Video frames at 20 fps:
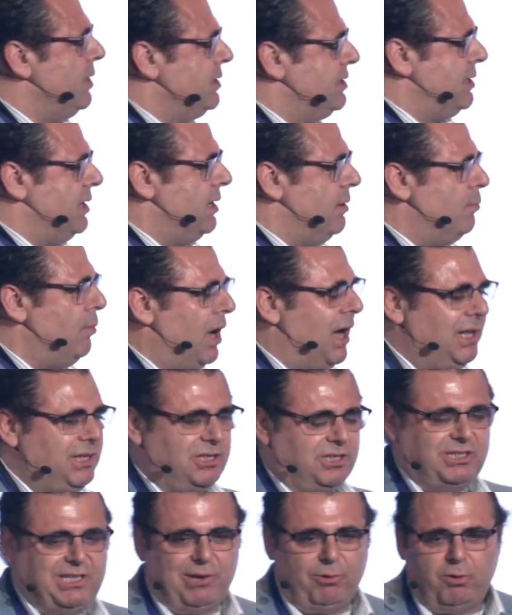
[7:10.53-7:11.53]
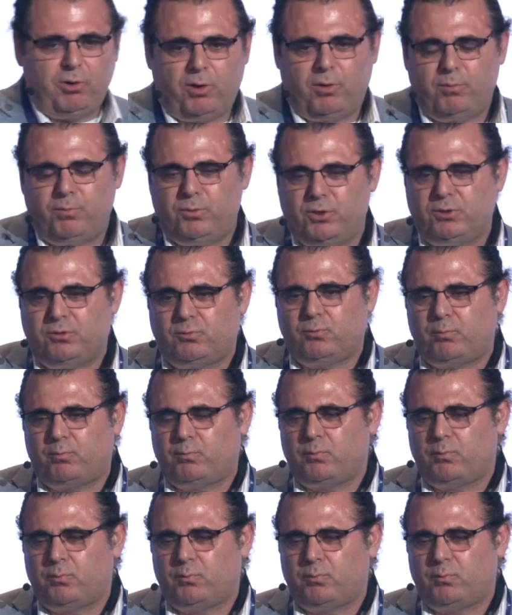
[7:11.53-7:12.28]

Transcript: the model development